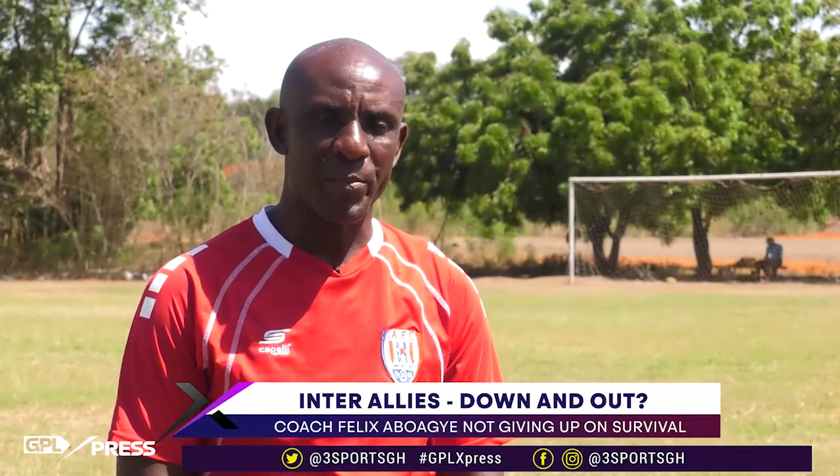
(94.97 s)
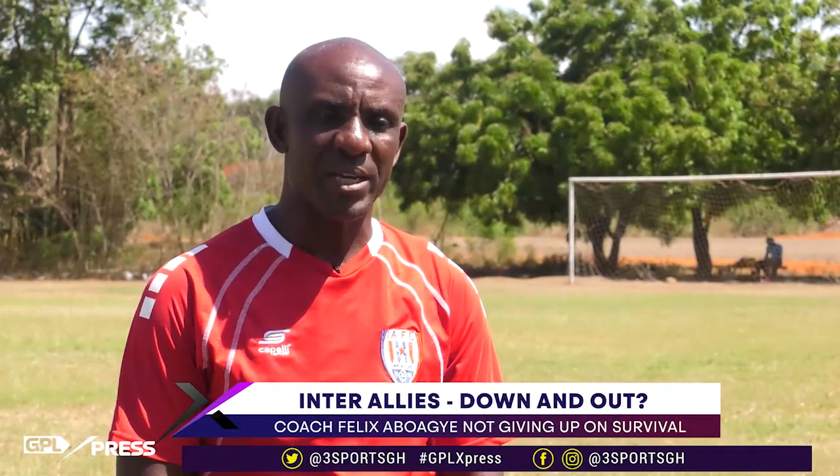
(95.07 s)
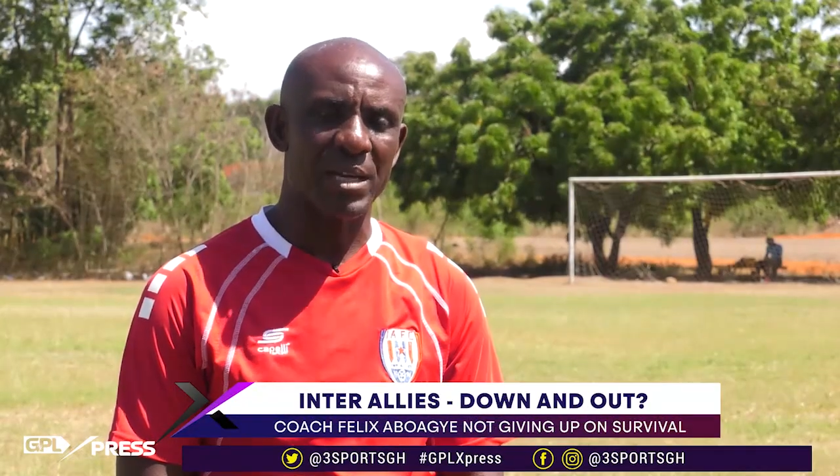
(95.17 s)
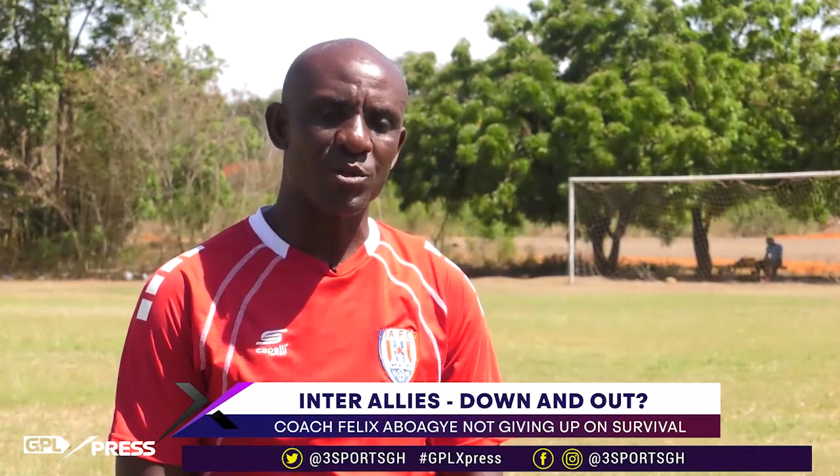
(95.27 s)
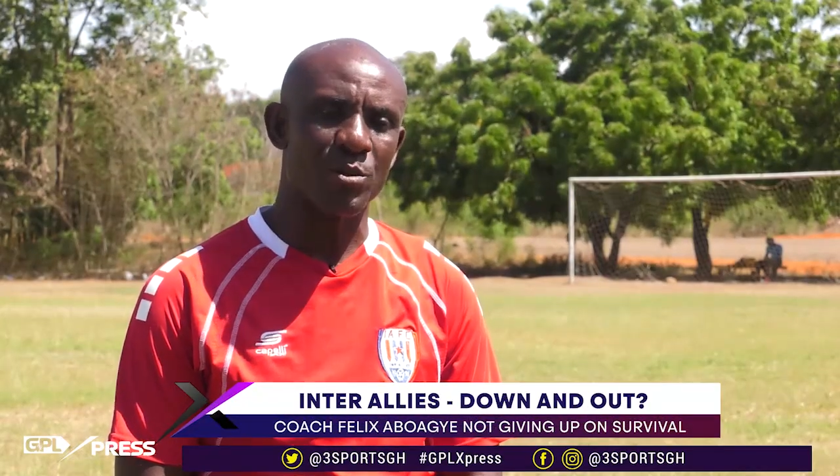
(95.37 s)

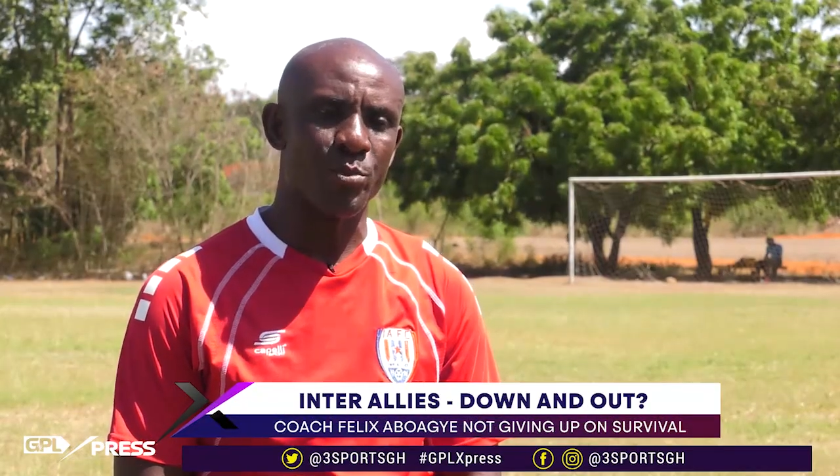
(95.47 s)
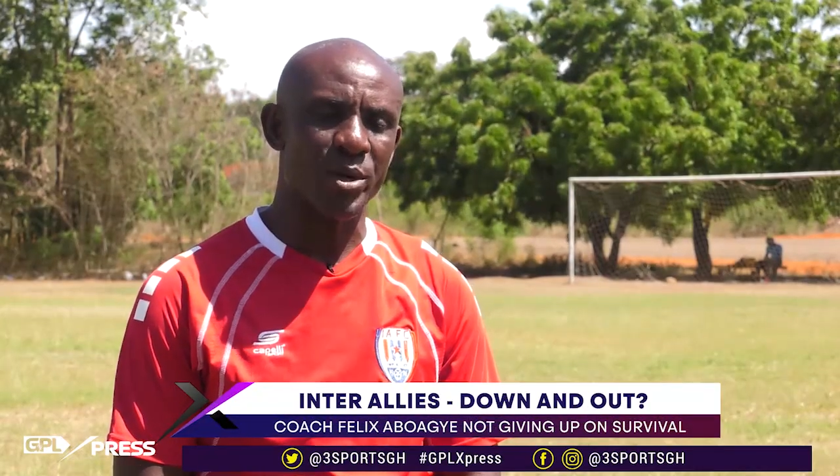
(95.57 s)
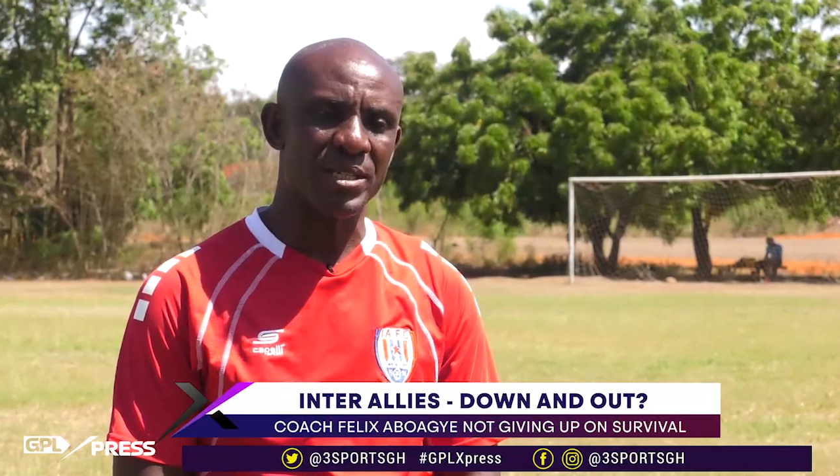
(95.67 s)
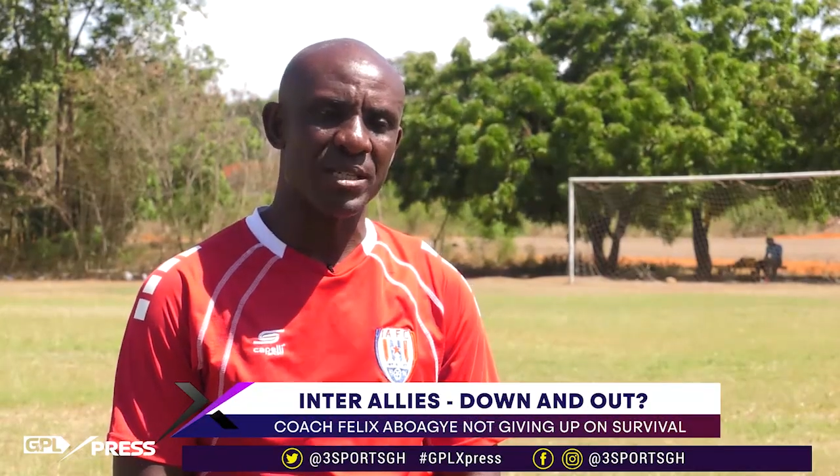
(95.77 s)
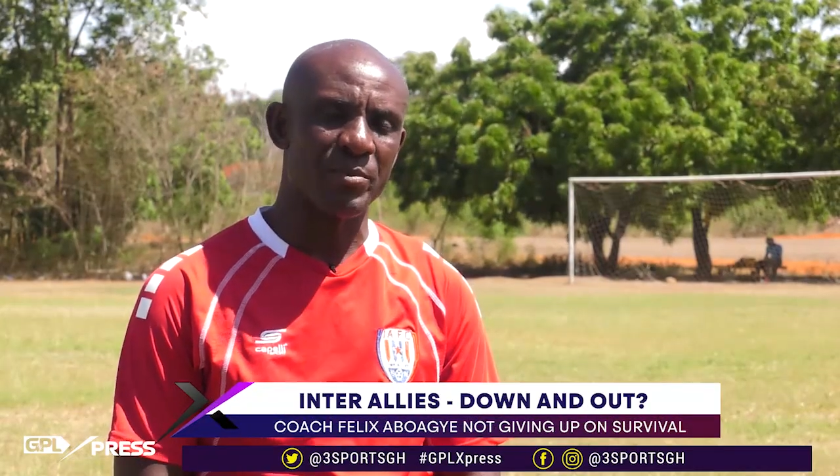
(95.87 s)
pick up some
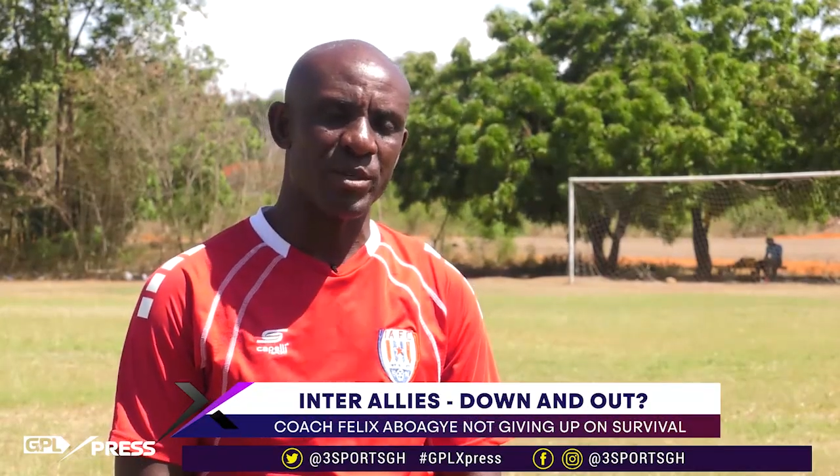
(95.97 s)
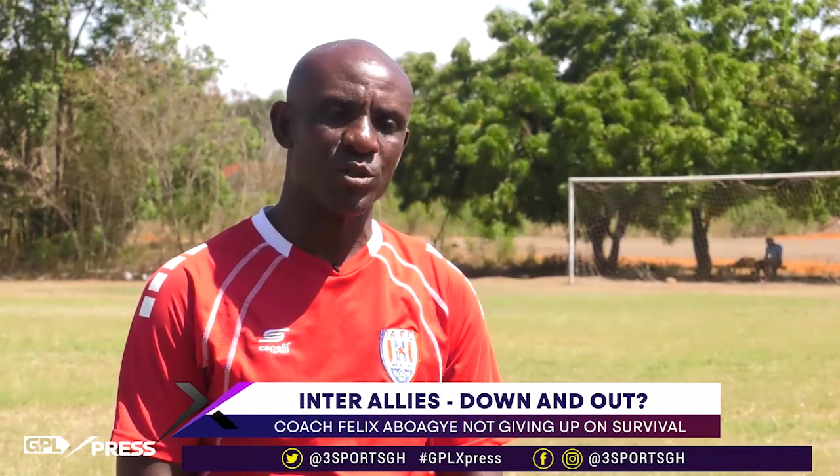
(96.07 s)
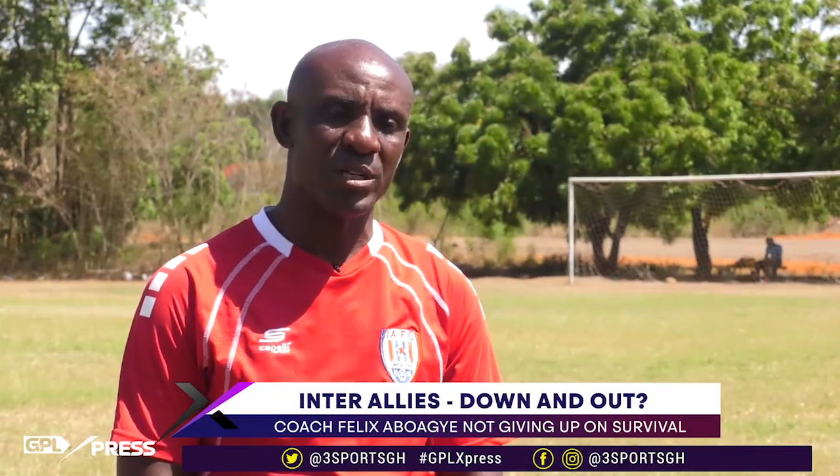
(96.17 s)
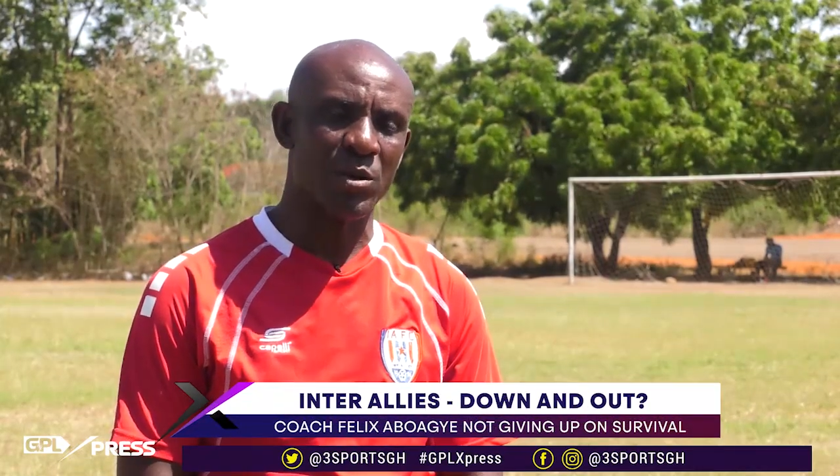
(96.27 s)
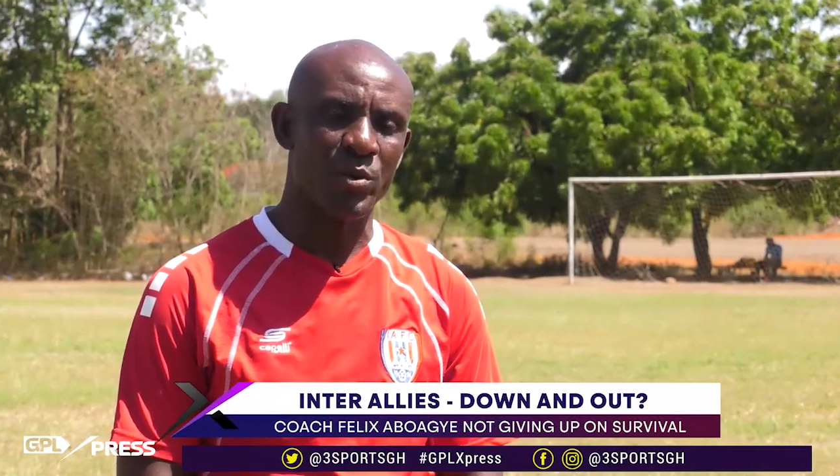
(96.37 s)
points and make
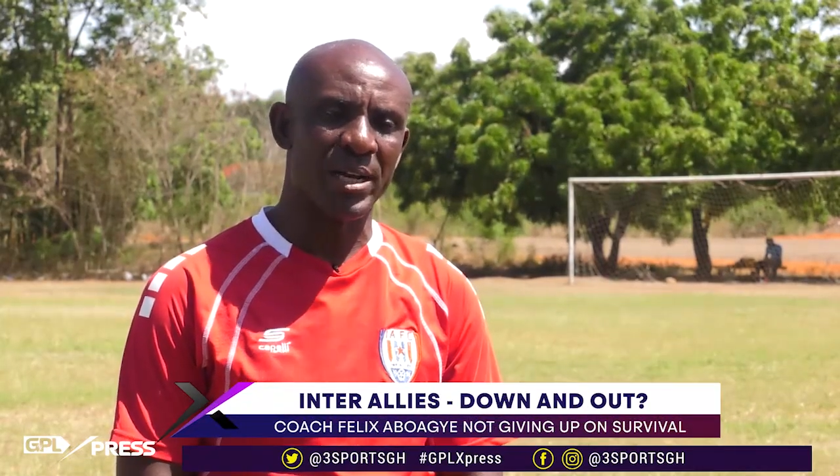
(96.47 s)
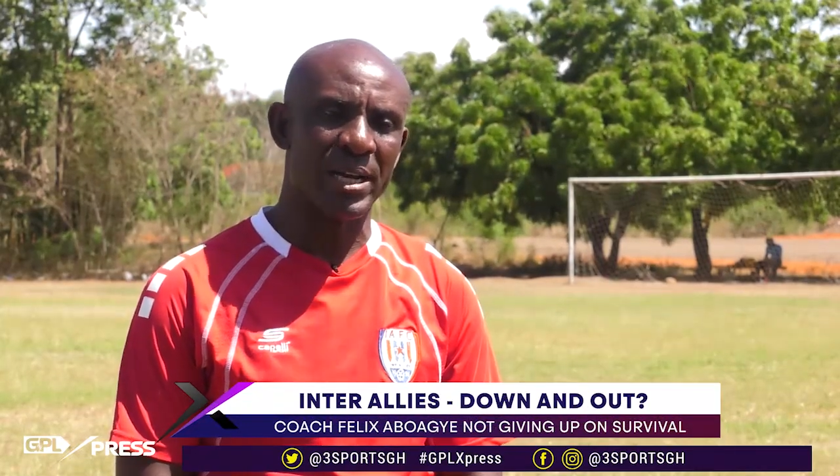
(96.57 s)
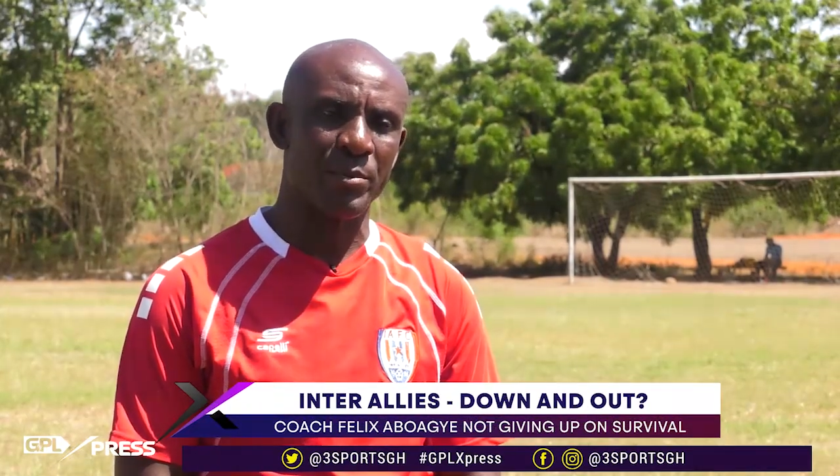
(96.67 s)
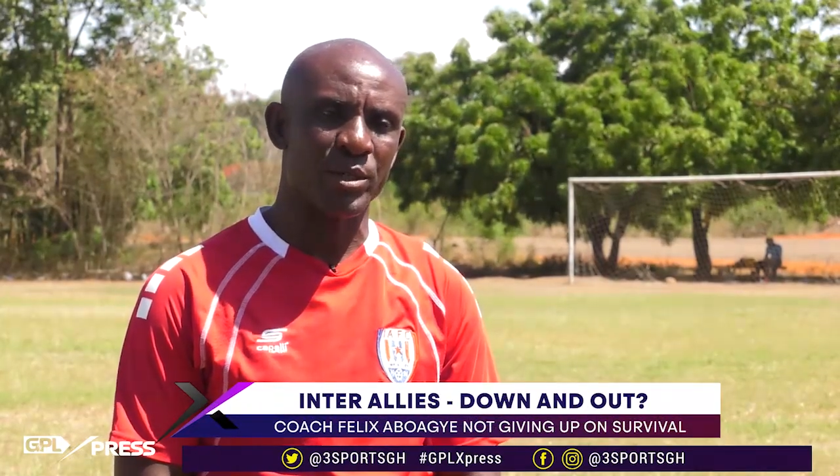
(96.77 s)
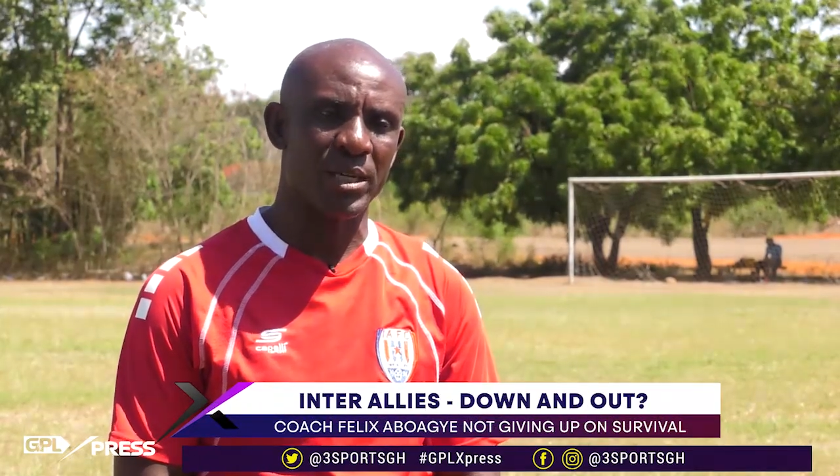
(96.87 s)
sure that we
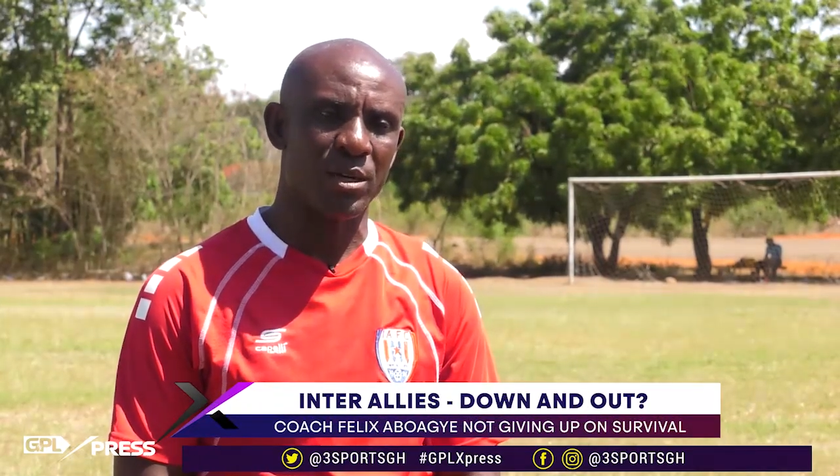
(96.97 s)
climb on the